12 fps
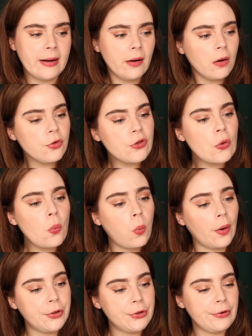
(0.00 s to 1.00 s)
And I also
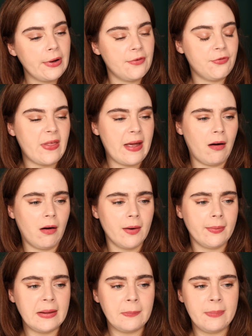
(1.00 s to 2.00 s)
wonder if they
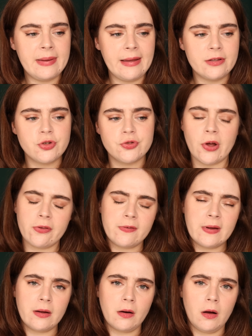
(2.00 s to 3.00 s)
are like pH
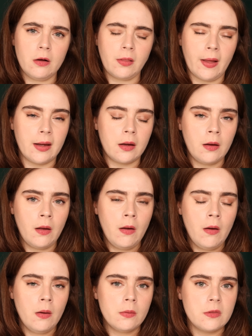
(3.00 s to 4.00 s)
adjusting at all, like
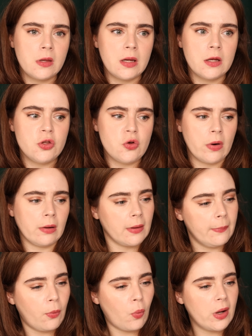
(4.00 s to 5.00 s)
the Dior
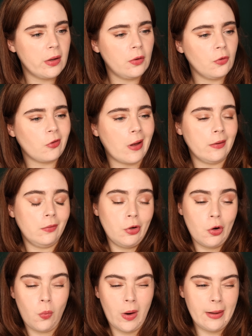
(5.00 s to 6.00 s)
lip oils. I don't
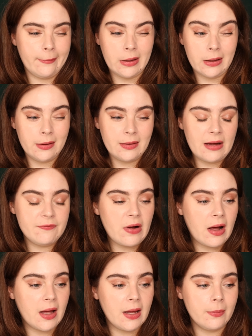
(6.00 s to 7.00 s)
know why I'm getting that
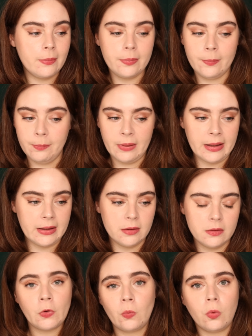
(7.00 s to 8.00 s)
vibe,
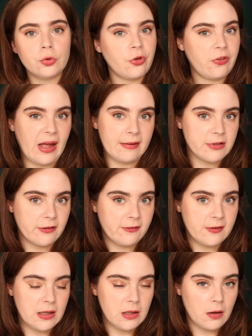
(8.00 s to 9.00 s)
but we'll just have to
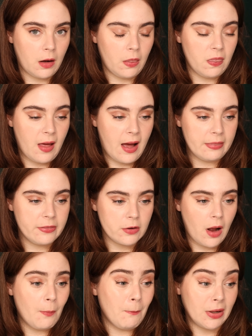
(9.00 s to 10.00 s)
see on that. They're
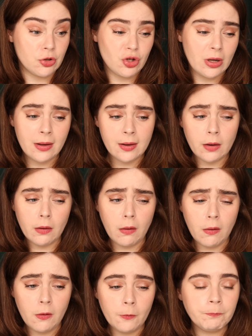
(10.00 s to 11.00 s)
not mentioning it at
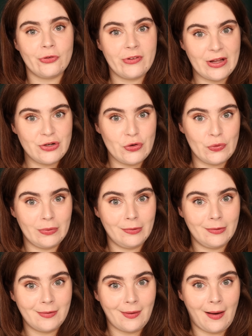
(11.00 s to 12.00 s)
all. So stay
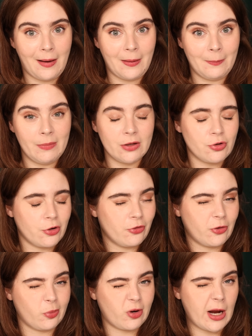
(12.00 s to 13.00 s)
tuned. Um, make sure you're
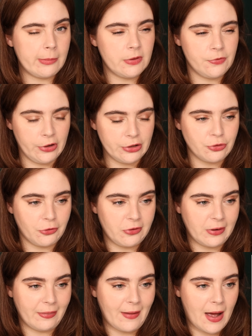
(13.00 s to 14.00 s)
subscribed if you're
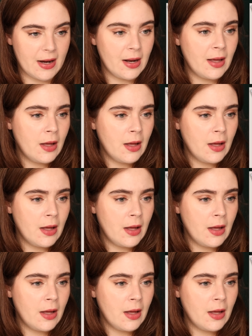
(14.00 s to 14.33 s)
interested in that.